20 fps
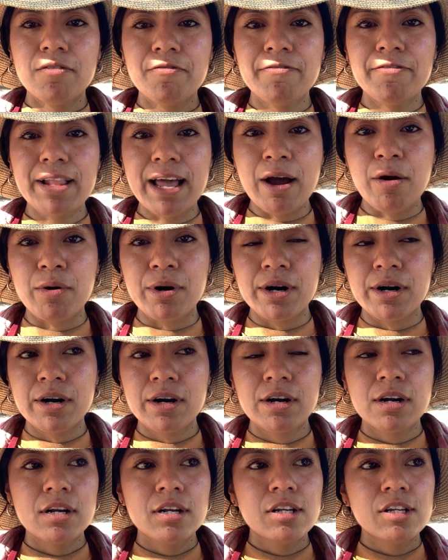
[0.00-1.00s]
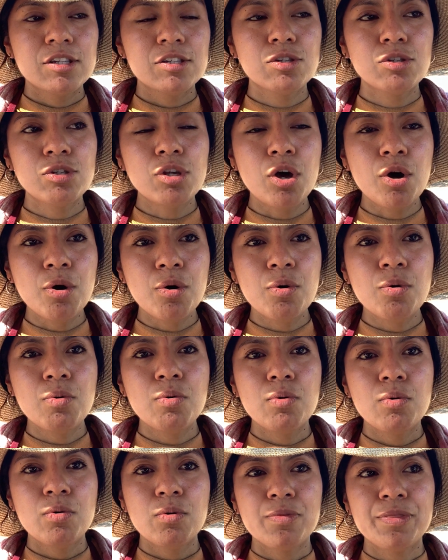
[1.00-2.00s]
flower.
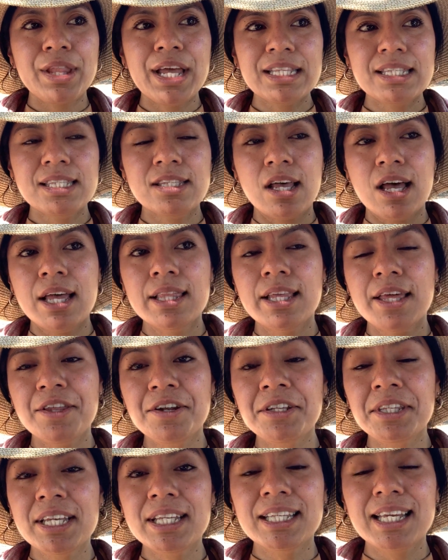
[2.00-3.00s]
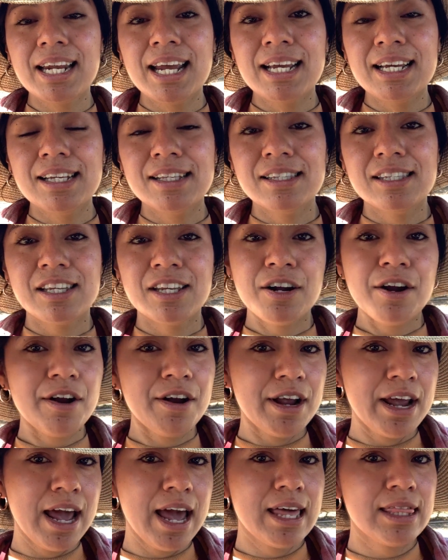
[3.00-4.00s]
So that's another thing that I
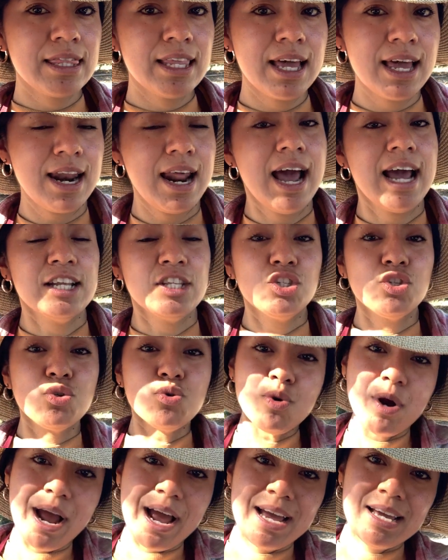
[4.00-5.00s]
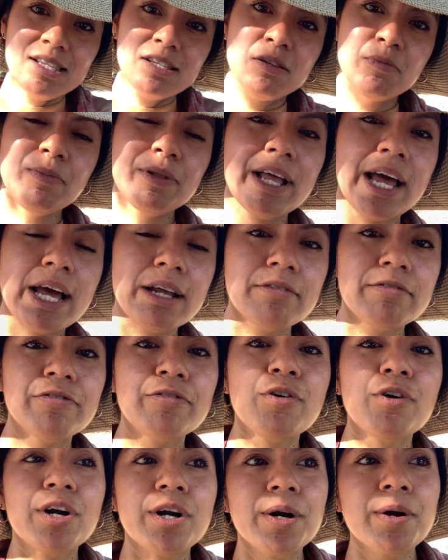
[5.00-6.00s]
consider and that I try to plan
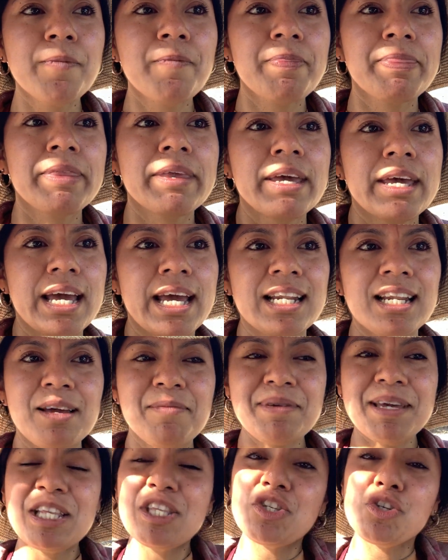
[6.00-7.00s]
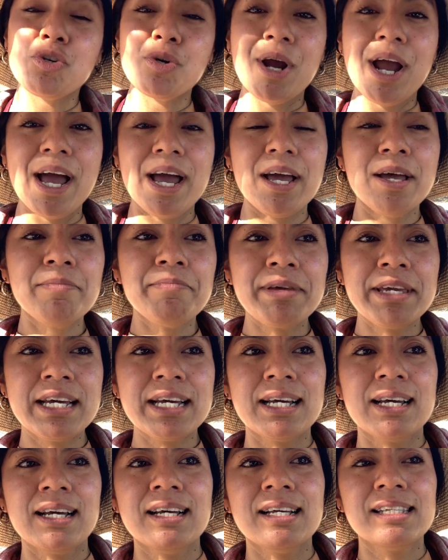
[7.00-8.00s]
for. And I mean try
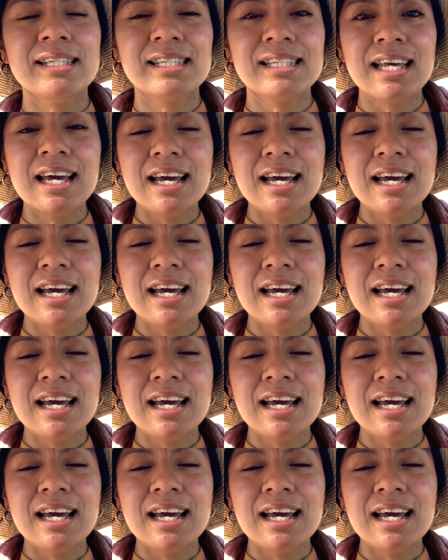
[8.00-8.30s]
because